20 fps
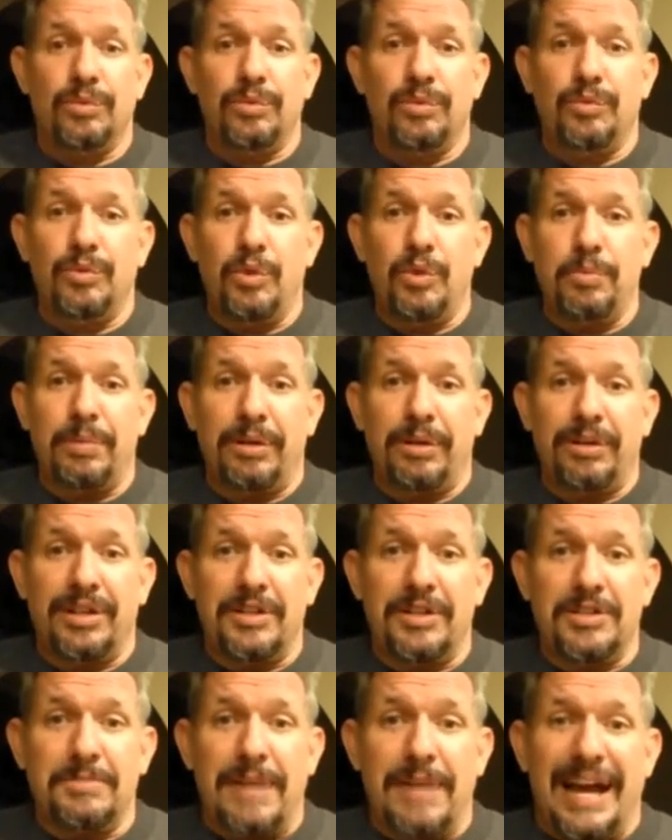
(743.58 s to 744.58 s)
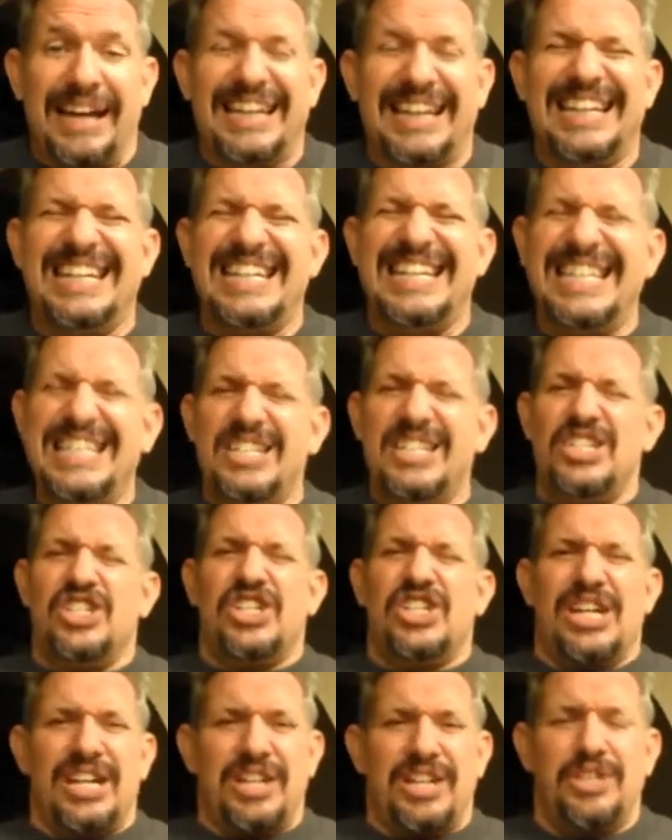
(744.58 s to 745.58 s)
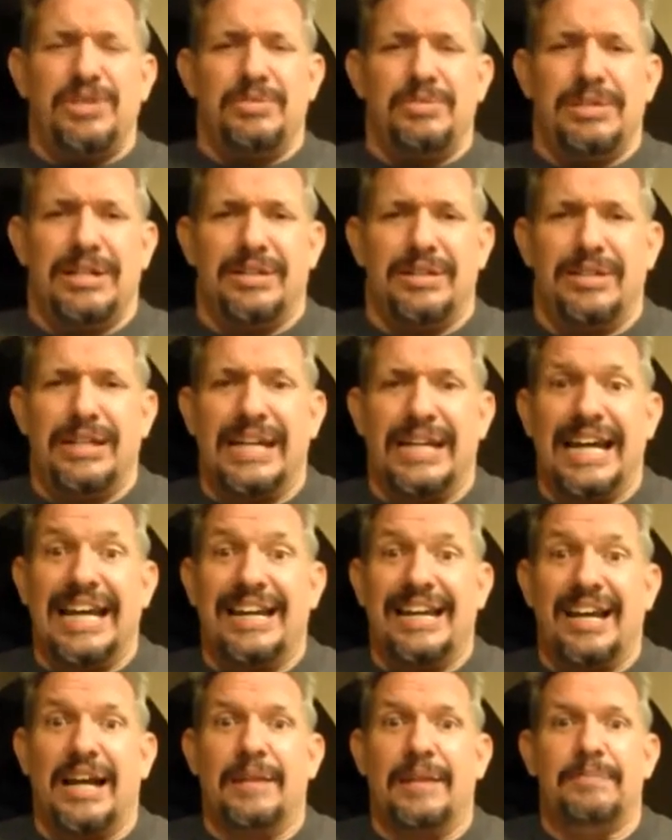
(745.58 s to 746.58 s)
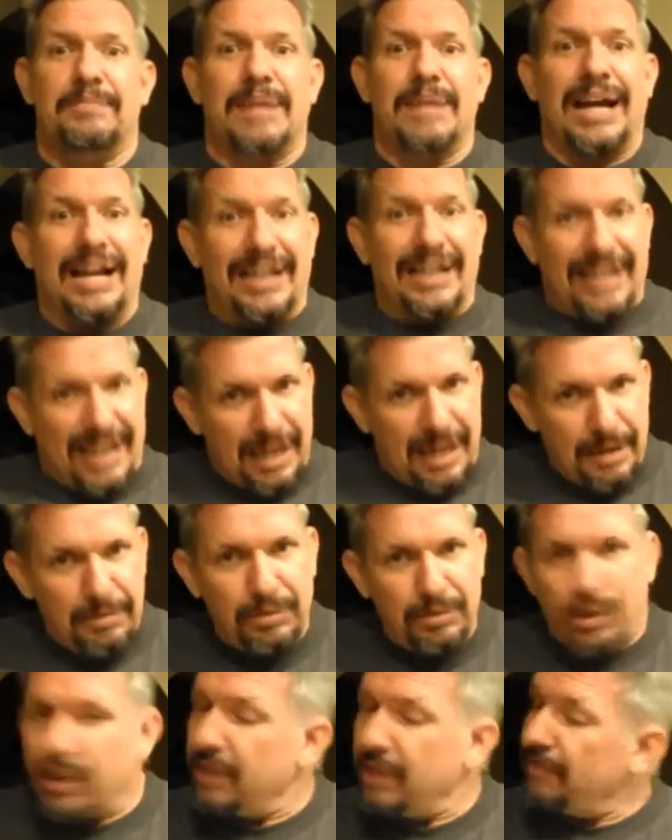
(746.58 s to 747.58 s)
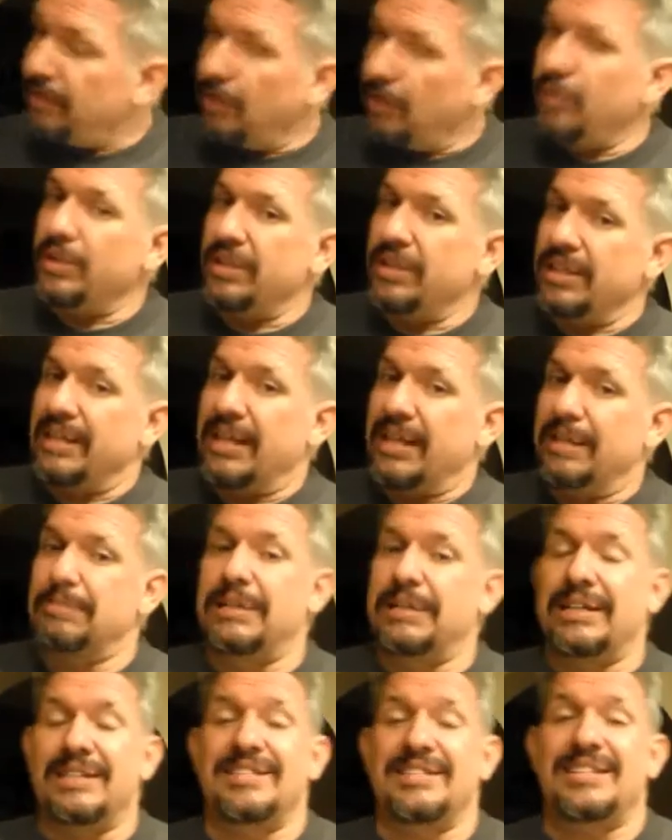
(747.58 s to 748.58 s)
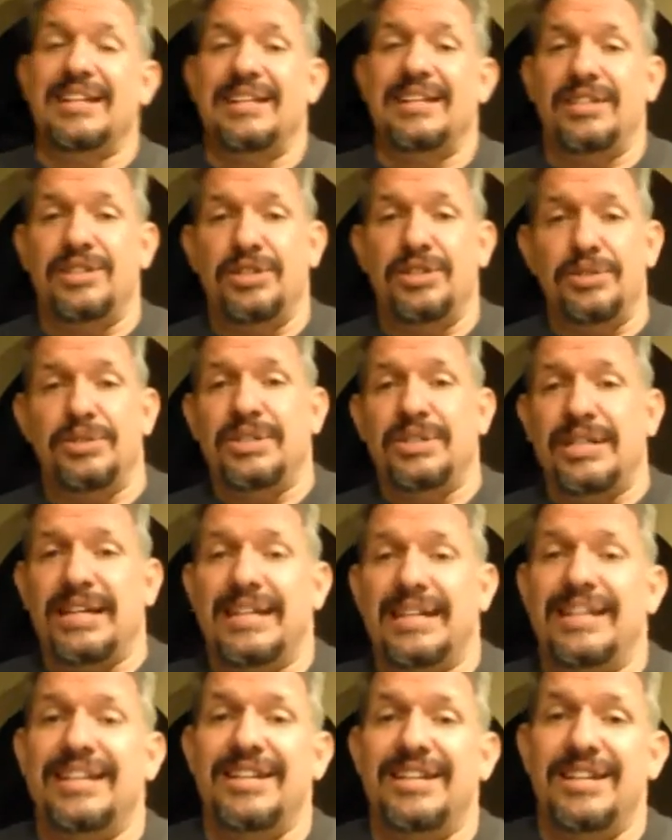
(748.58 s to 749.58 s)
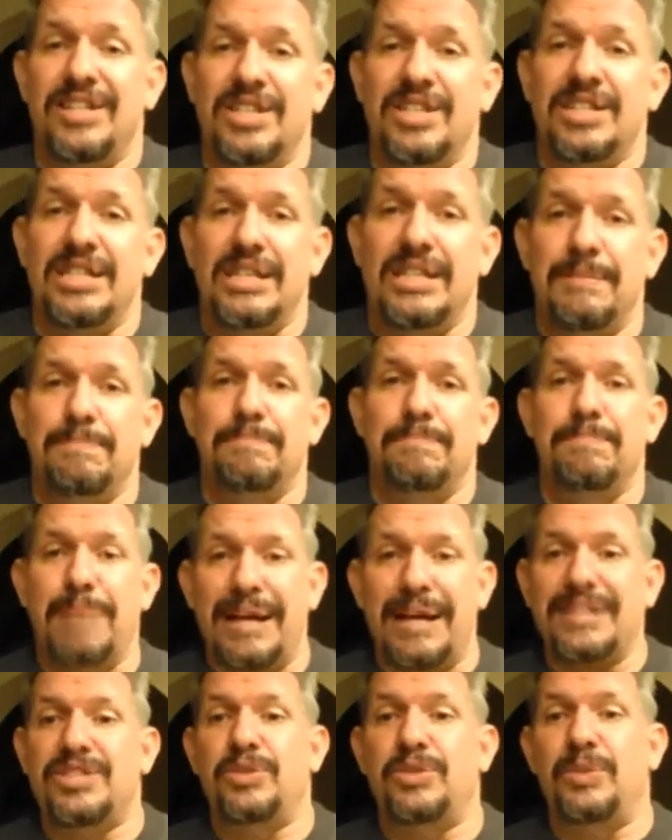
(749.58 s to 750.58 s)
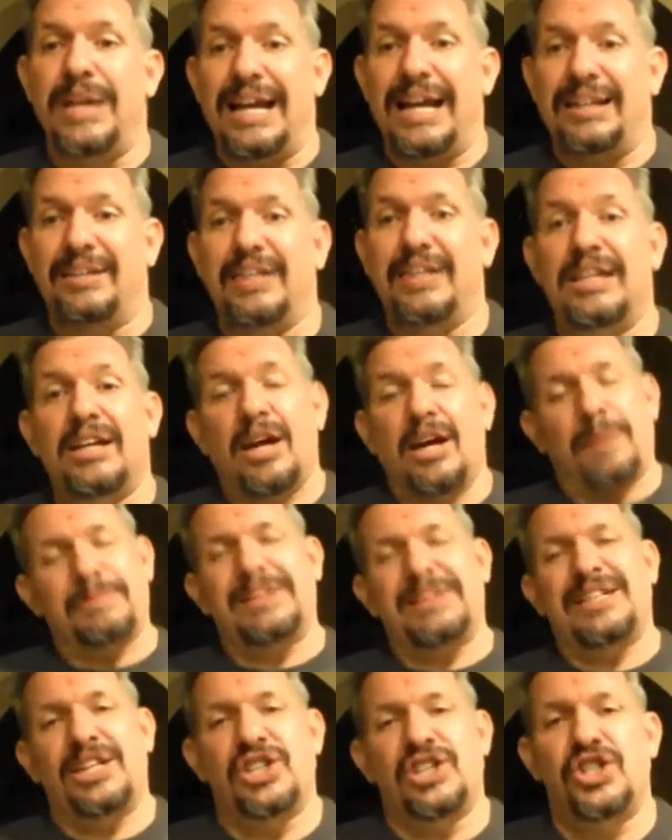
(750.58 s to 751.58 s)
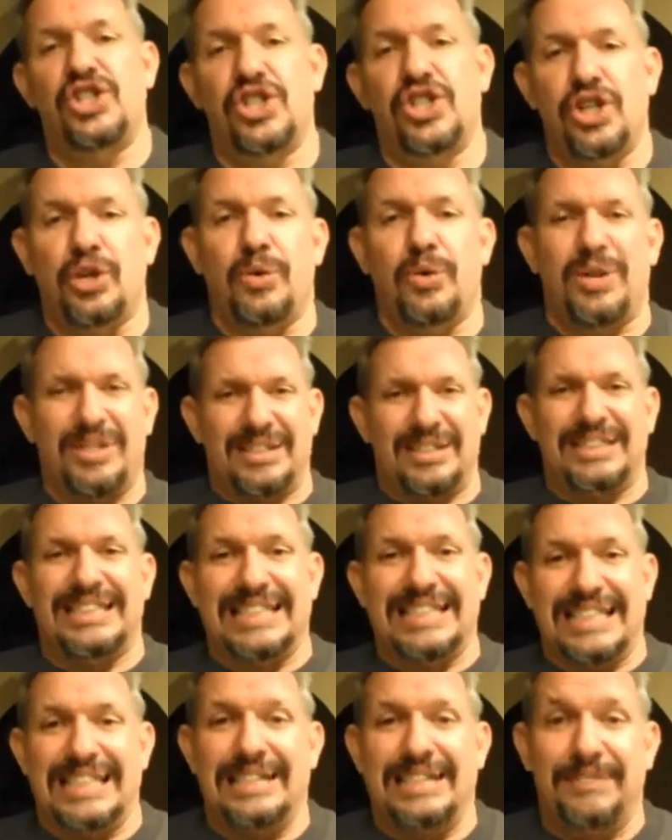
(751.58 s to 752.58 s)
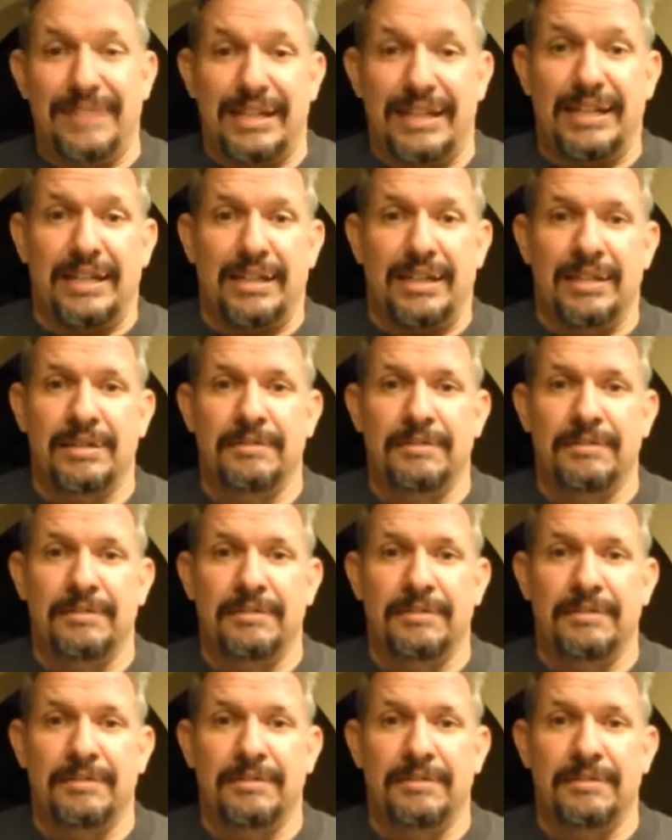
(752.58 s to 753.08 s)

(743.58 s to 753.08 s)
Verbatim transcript: RuPaul comes back in January, and I'm I am looking forward to that because I do say it is the best reality competition show on TV,